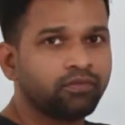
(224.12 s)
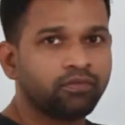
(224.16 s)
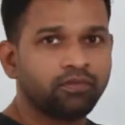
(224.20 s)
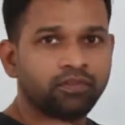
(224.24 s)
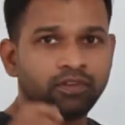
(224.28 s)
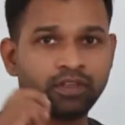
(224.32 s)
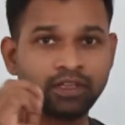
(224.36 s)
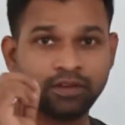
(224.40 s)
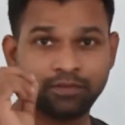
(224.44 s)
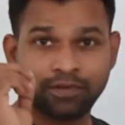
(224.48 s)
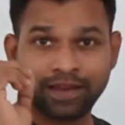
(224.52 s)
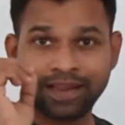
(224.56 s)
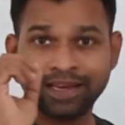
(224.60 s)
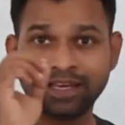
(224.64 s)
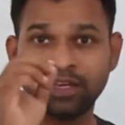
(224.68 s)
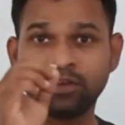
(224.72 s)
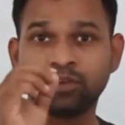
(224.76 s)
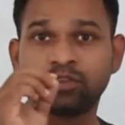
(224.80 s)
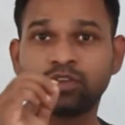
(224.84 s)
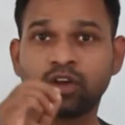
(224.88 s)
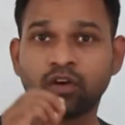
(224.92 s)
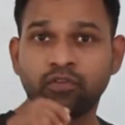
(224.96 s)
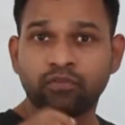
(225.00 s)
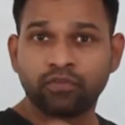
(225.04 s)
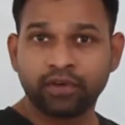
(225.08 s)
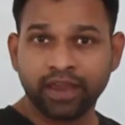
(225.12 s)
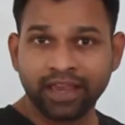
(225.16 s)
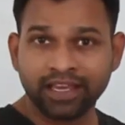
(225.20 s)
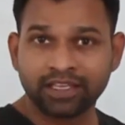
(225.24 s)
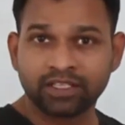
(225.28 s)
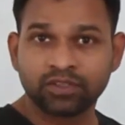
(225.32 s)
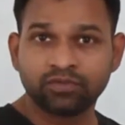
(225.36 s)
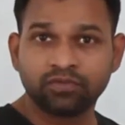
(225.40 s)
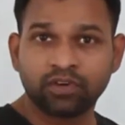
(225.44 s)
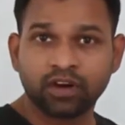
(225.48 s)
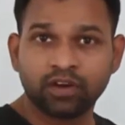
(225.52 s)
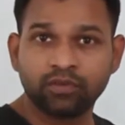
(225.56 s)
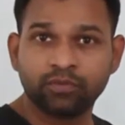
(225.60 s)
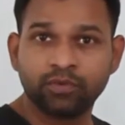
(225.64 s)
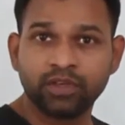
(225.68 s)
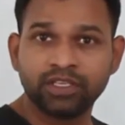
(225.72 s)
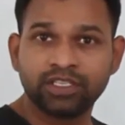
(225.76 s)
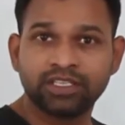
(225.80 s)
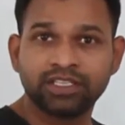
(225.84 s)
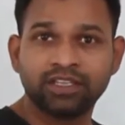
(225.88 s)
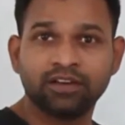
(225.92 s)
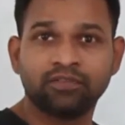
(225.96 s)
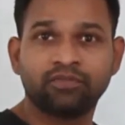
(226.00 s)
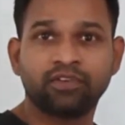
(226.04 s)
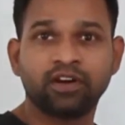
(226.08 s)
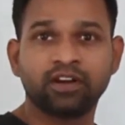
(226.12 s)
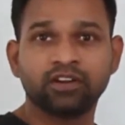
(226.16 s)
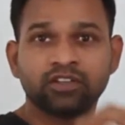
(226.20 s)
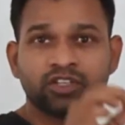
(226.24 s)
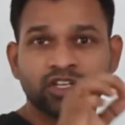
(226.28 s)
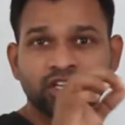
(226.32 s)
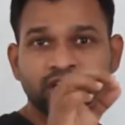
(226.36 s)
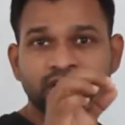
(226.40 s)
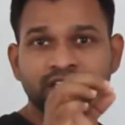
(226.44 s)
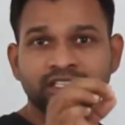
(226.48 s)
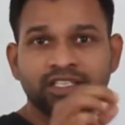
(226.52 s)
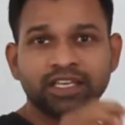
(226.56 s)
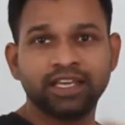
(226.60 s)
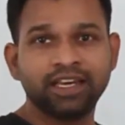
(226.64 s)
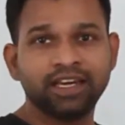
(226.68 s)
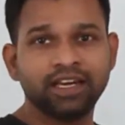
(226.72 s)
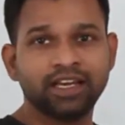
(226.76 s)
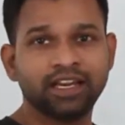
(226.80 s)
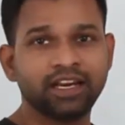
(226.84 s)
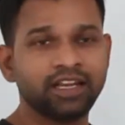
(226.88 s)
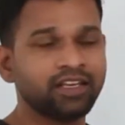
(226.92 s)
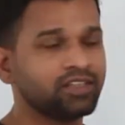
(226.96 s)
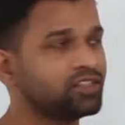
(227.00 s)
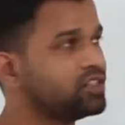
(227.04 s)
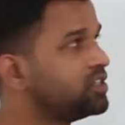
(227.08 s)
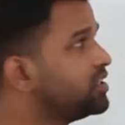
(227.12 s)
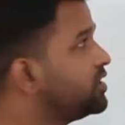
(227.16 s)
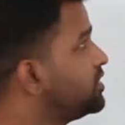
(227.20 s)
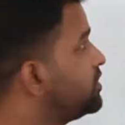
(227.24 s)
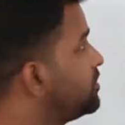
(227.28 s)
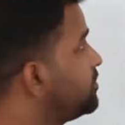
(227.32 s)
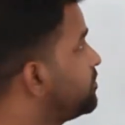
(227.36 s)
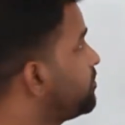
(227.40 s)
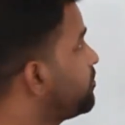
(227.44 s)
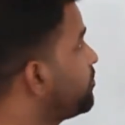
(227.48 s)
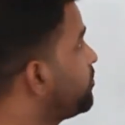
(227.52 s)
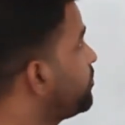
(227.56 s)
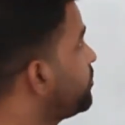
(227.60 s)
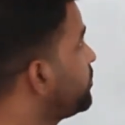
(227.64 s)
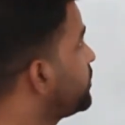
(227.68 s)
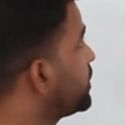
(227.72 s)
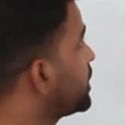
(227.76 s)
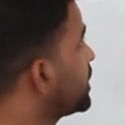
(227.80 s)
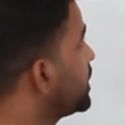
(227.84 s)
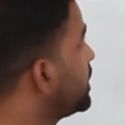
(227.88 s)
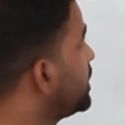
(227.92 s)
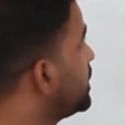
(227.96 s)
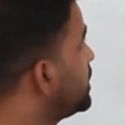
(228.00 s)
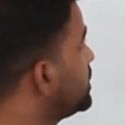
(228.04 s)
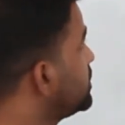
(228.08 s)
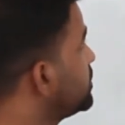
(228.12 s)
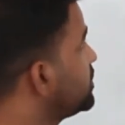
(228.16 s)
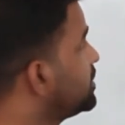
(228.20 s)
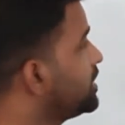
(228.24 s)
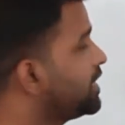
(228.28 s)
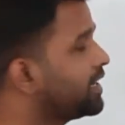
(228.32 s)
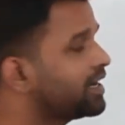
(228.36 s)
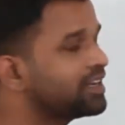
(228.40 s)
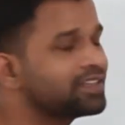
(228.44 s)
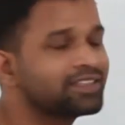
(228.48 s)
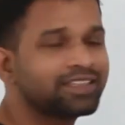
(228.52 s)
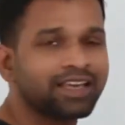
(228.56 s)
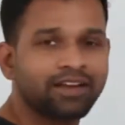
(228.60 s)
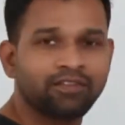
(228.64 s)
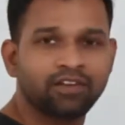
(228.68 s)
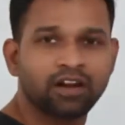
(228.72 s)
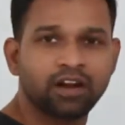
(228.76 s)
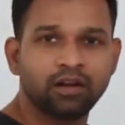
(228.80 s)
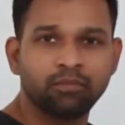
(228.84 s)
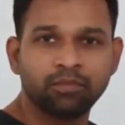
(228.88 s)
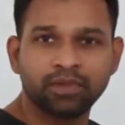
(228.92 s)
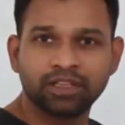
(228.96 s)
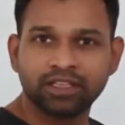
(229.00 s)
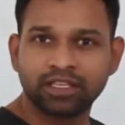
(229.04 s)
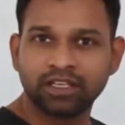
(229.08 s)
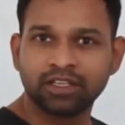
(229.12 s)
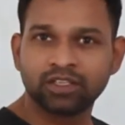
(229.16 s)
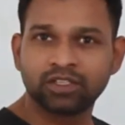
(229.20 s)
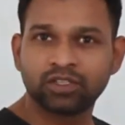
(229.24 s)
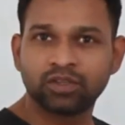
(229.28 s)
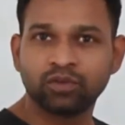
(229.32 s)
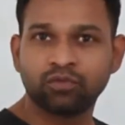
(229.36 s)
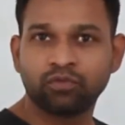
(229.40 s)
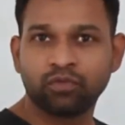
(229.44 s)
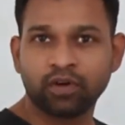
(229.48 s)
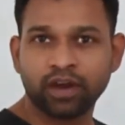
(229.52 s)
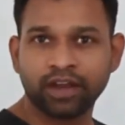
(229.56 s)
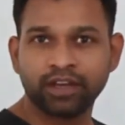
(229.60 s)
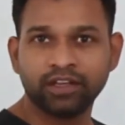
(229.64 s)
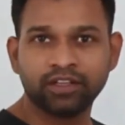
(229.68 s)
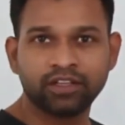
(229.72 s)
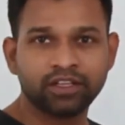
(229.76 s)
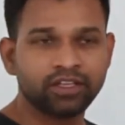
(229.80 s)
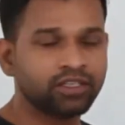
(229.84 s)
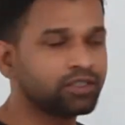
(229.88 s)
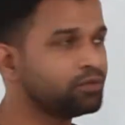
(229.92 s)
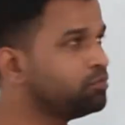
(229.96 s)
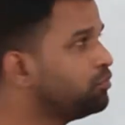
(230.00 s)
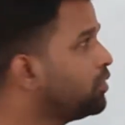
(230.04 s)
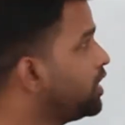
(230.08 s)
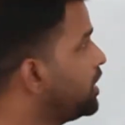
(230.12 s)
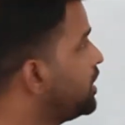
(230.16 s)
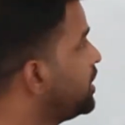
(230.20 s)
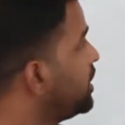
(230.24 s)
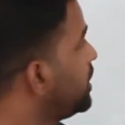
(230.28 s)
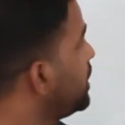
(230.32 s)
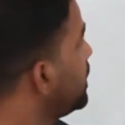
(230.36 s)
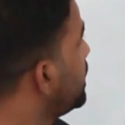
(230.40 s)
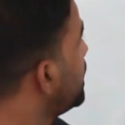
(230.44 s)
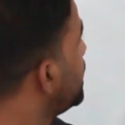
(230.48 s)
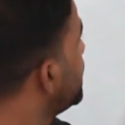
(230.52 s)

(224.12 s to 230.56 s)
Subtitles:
the values of x for which the function is increasing. So there are several methods to find this, but